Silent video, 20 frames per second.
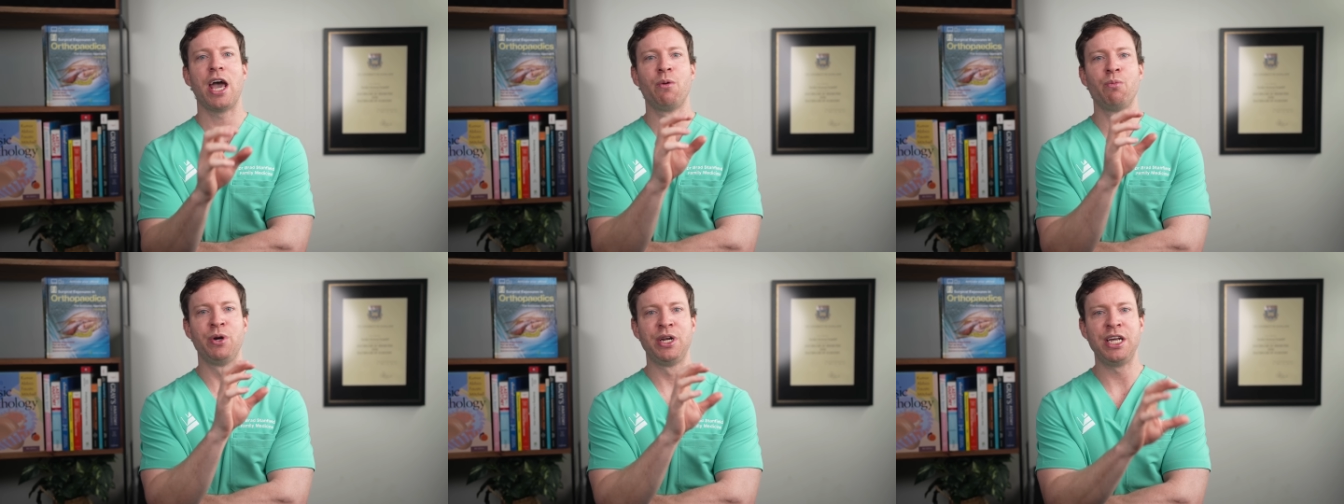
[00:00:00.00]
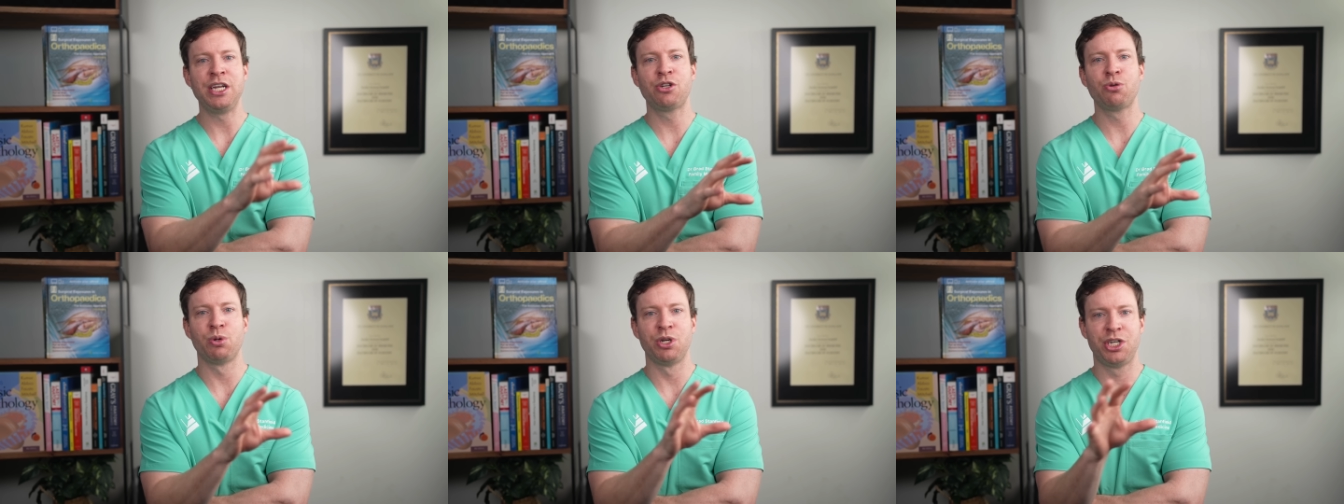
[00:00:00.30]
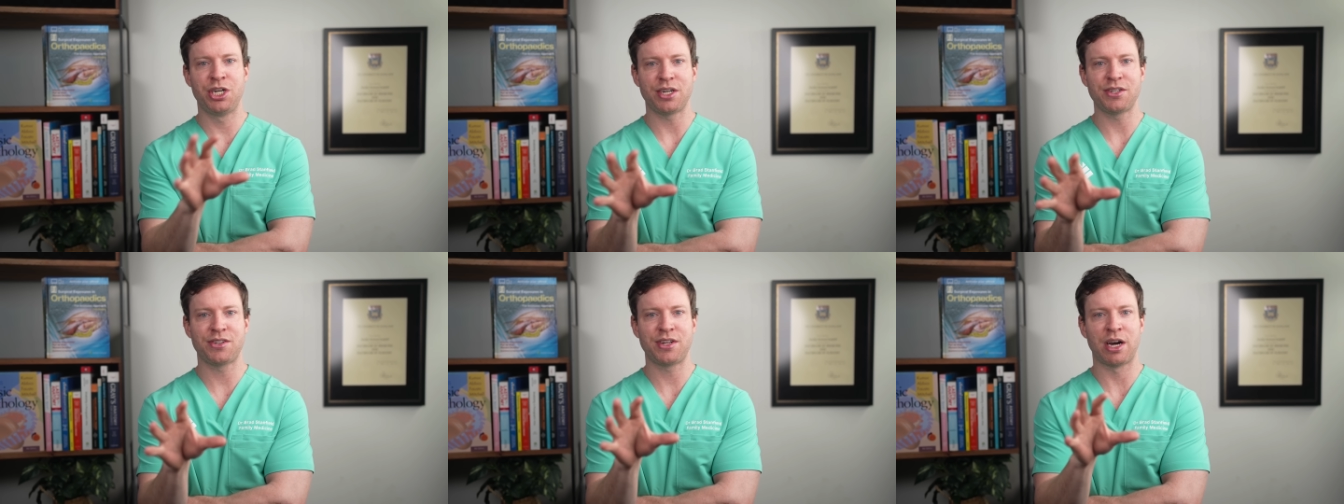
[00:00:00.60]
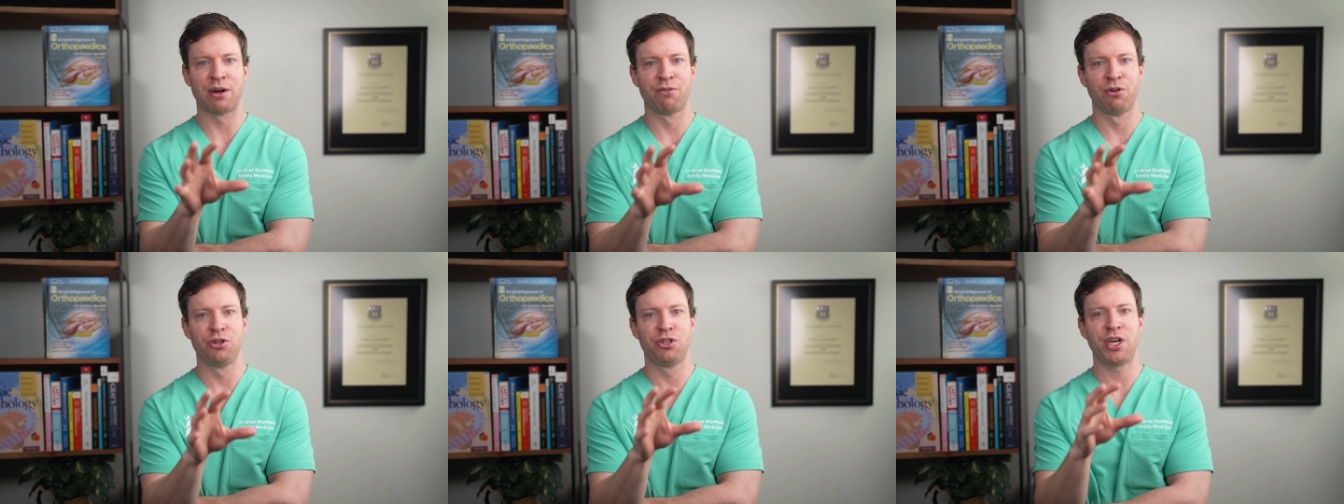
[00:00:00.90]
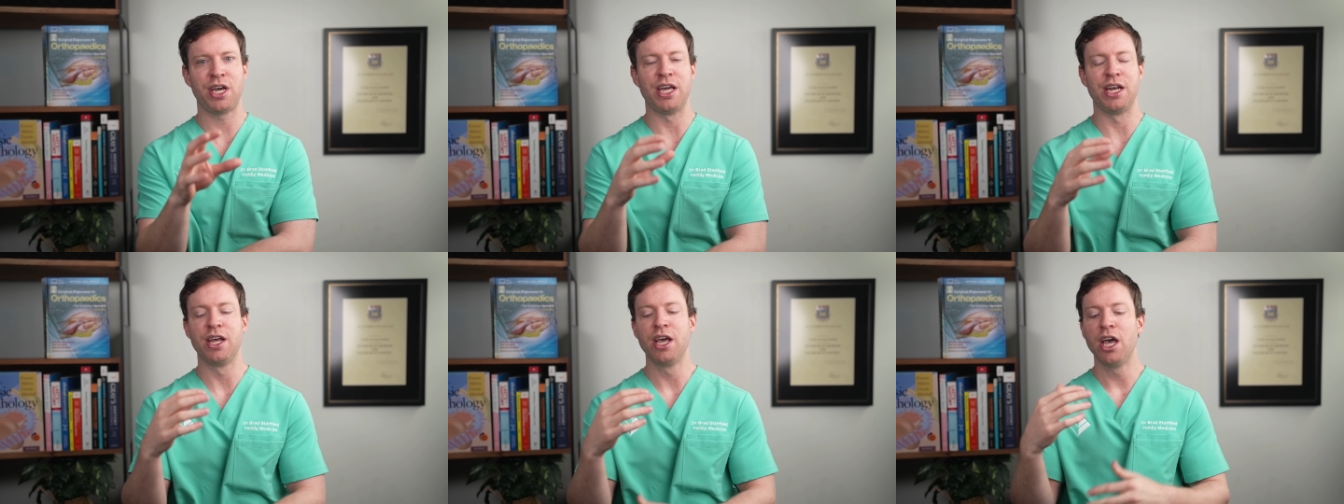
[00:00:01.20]
and we need to adjust our
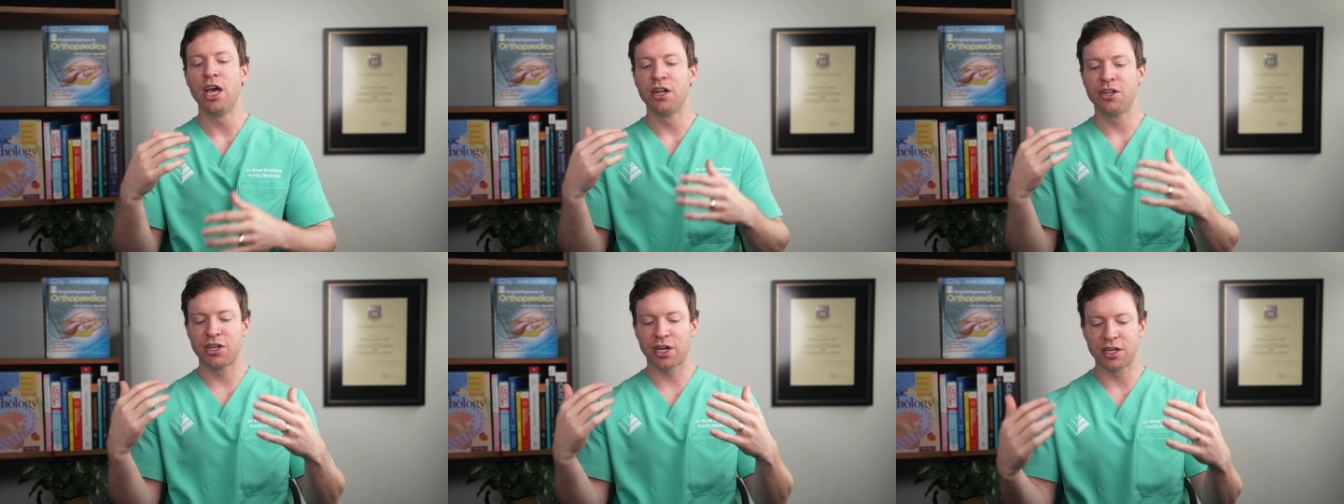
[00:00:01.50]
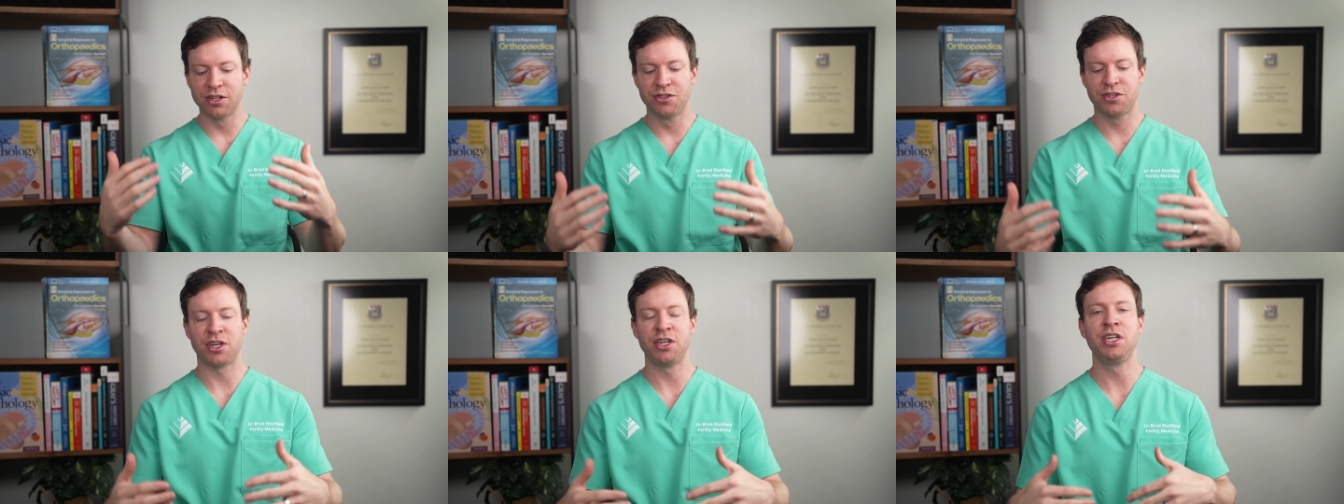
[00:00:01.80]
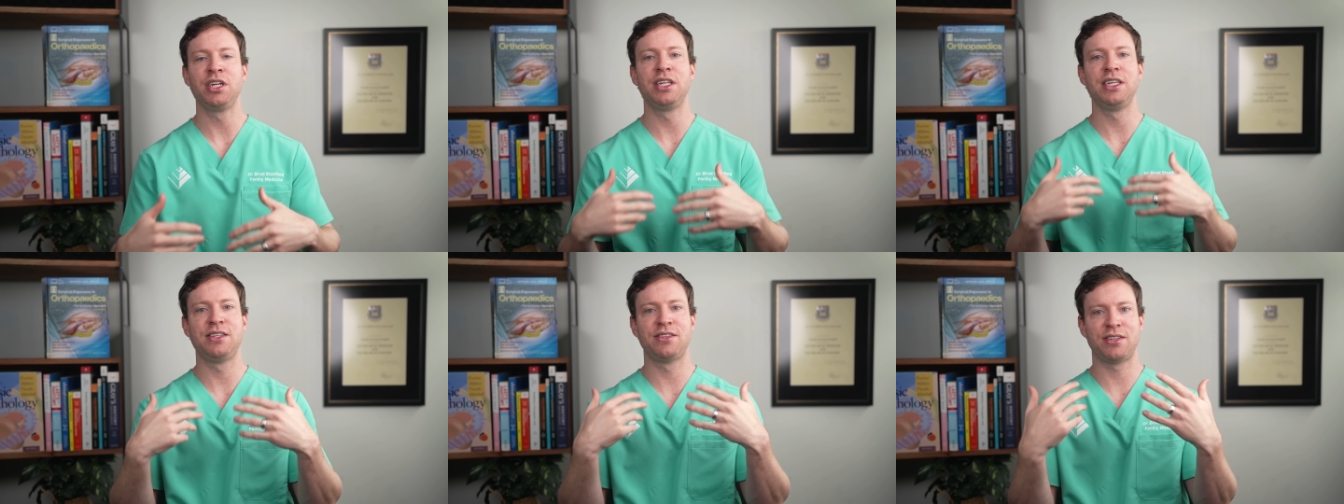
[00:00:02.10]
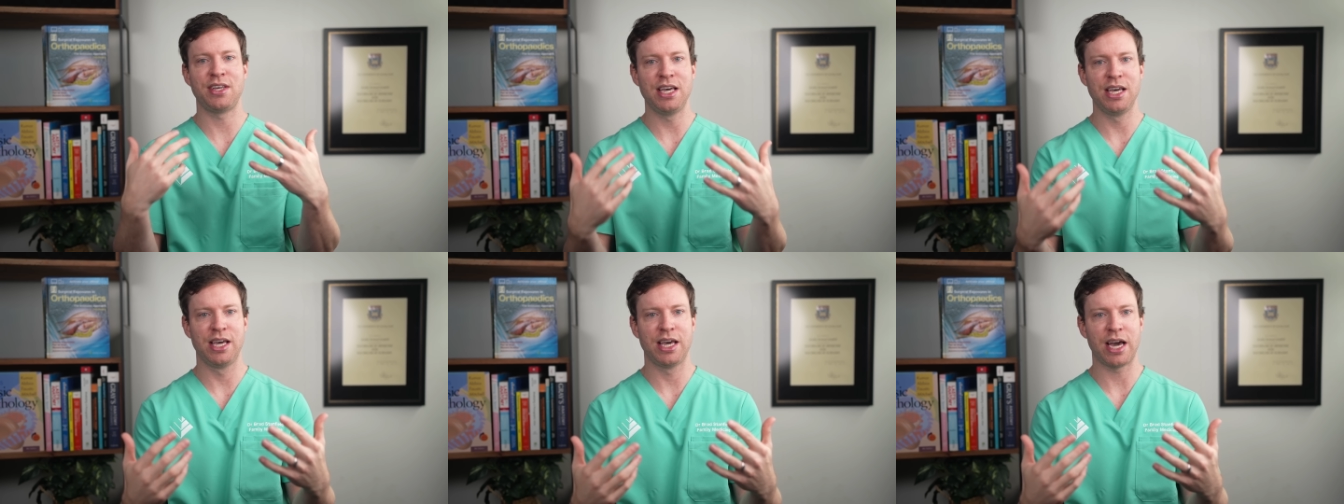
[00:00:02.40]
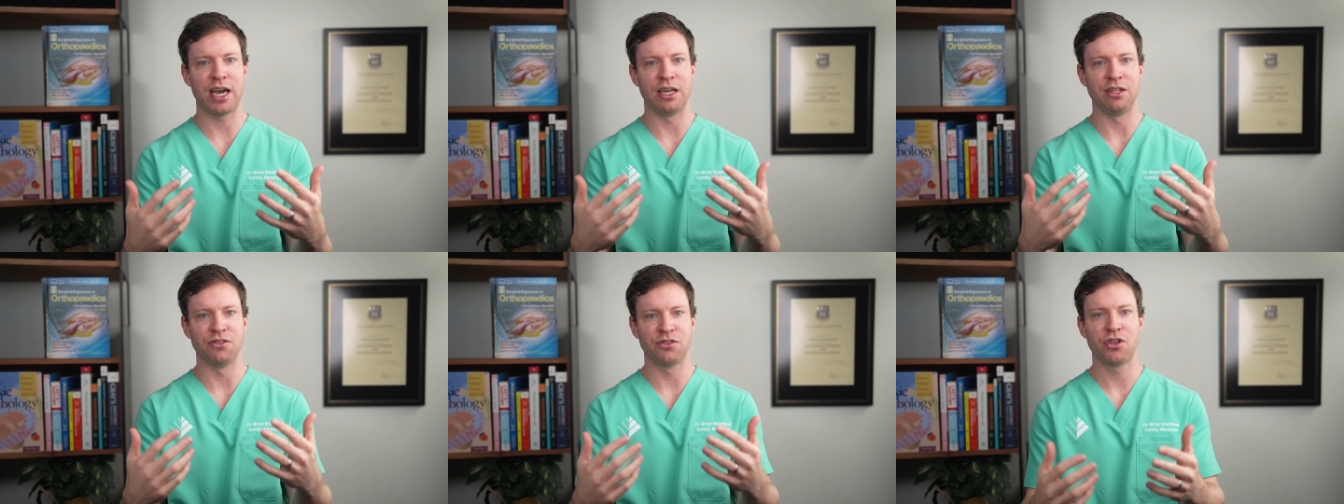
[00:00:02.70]
routine to continually see
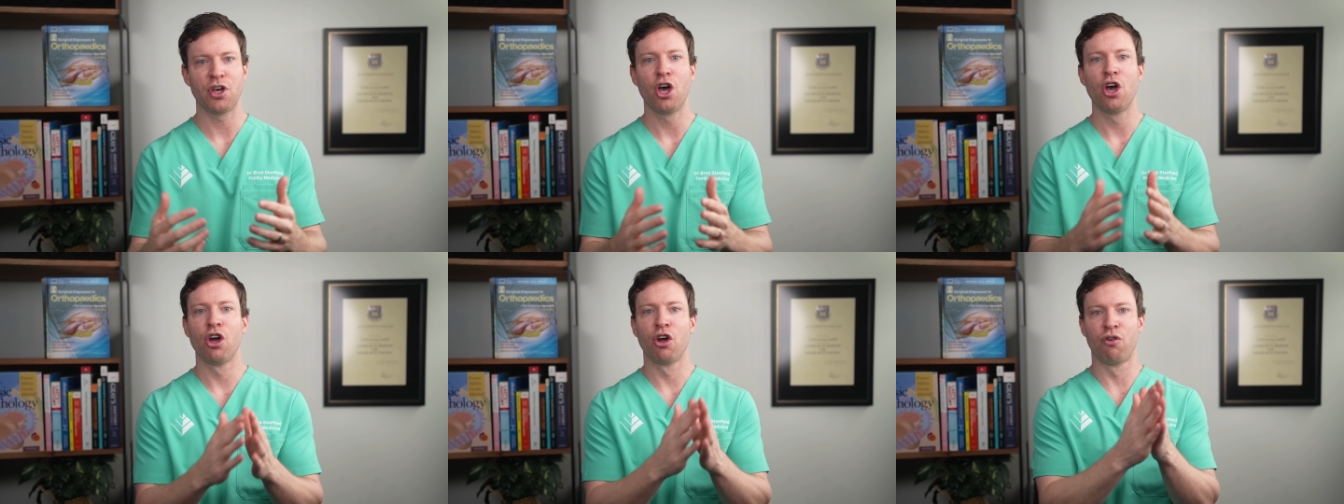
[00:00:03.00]
gains.